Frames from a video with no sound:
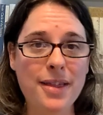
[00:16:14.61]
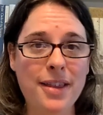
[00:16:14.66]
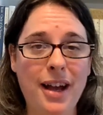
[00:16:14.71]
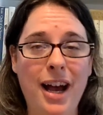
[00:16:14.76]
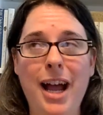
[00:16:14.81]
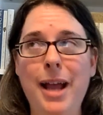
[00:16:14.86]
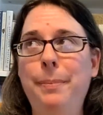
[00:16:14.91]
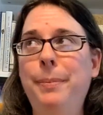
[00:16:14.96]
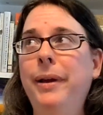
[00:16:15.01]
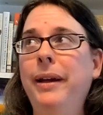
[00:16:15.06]

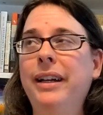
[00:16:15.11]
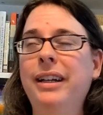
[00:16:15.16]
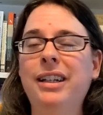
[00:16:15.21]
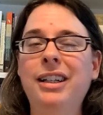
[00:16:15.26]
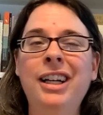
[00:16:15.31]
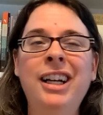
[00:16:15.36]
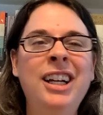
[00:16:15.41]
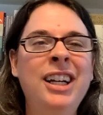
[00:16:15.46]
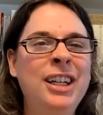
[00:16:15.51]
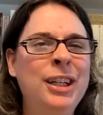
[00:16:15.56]
I pick
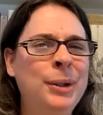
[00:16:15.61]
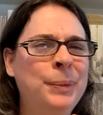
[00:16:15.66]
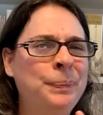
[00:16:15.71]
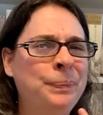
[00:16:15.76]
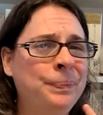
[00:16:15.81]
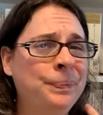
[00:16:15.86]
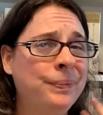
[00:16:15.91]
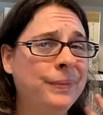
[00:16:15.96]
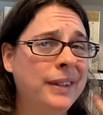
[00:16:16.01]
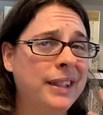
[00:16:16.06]

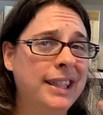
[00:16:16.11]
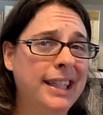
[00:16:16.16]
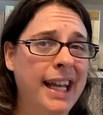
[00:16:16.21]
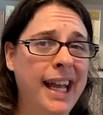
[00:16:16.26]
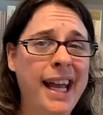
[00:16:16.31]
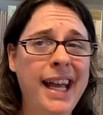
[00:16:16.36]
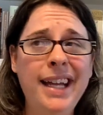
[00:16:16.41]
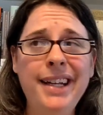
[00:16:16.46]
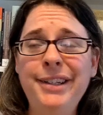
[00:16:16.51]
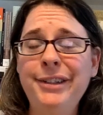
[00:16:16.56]

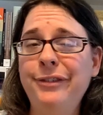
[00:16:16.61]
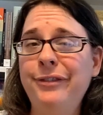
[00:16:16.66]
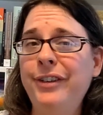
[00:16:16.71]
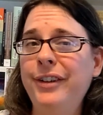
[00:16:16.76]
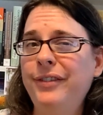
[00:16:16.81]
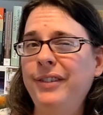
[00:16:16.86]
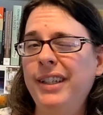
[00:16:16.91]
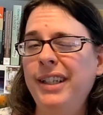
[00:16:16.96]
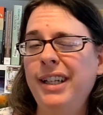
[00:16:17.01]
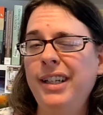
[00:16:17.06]
10 to
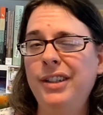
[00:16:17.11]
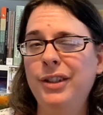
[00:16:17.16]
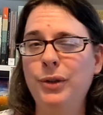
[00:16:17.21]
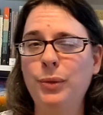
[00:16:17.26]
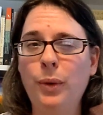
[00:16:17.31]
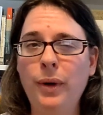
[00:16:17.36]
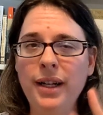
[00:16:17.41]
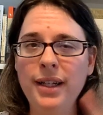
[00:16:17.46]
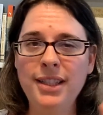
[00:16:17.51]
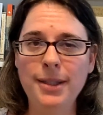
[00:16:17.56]
15 to
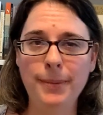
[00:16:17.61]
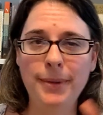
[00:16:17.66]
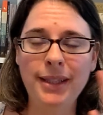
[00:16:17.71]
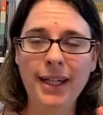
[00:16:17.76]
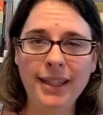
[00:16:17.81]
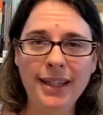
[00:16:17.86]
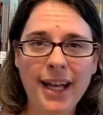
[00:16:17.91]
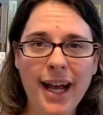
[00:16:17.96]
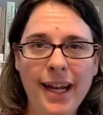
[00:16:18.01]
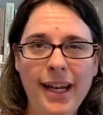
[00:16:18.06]
20, something
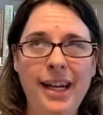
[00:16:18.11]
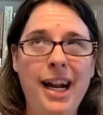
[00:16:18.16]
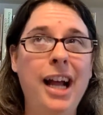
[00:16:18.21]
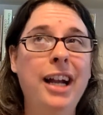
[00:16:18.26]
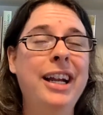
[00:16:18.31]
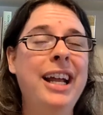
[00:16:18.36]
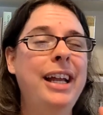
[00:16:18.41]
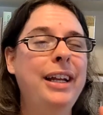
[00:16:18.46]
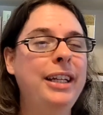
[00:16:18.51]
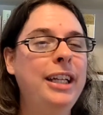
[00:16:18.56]
like that, and
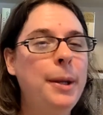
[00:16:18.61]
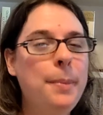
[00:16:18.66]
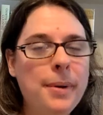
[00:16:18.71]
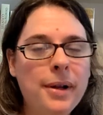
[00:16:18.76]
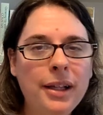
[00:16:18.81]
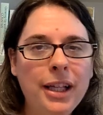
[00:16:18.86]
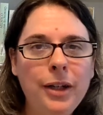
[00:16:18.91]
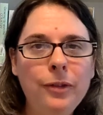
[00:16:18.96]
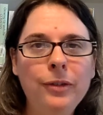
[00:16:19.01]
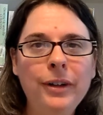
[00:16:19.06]
I
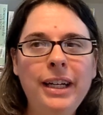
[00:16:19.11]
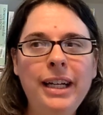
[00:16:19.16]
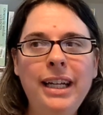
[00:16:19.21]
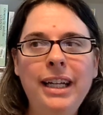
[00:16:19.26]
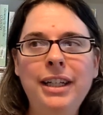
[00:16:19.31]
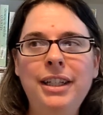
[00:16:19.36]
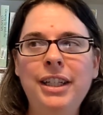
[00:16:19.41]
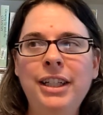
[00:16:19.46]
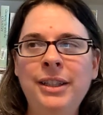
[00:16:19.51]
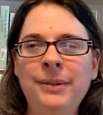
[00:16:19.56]
typically read